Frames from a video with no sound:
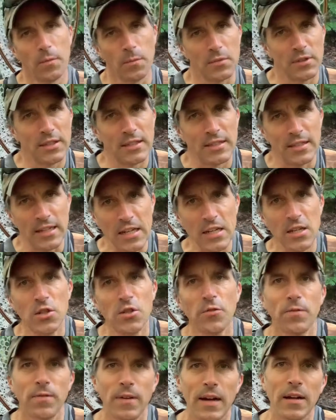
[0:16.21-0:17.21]

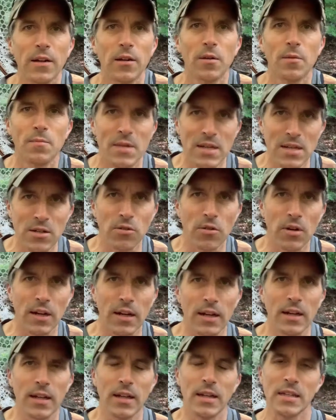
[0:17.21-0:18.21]
Sagefire Mentoring.
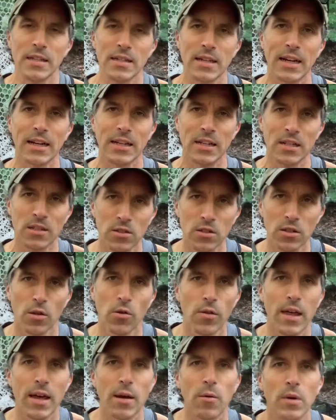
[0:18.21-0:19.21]
I decided to slow
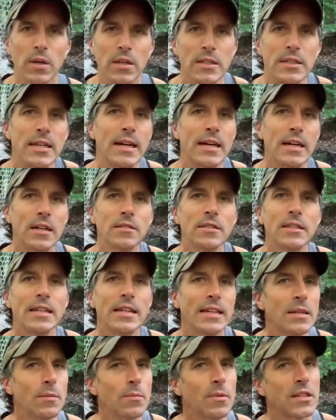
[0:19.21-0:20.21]
that one down
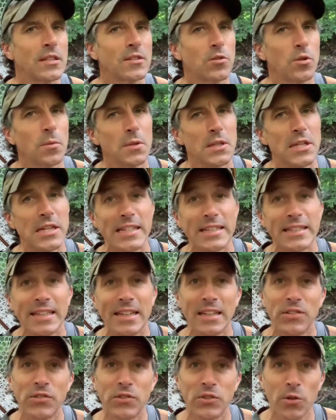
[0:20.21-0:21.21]
today because normally I say
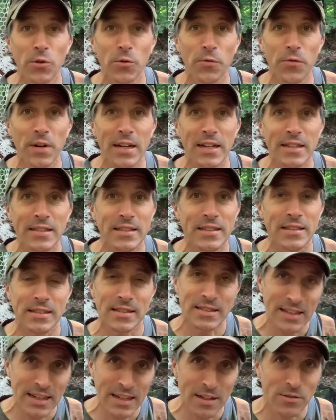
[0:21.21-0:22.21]
it so fast it
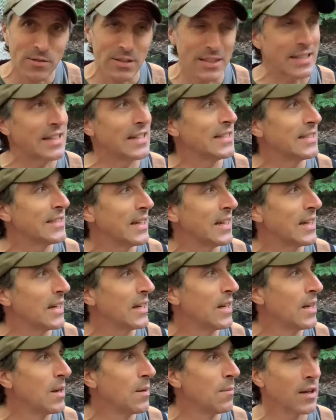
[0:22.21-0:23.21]
sounds like I say
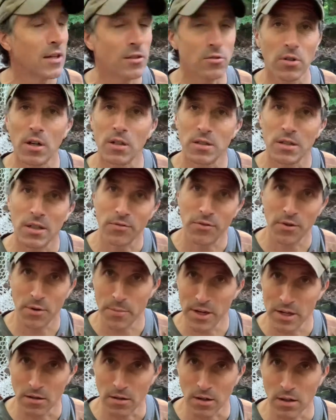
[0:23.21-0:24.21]
Michael Trotta, Sagefire
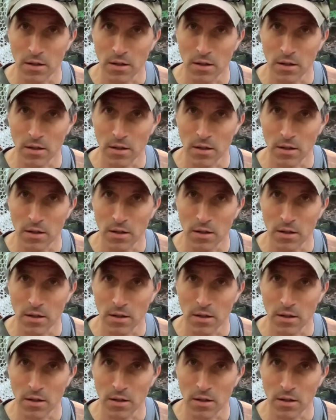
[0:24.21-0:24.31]
Mentoring.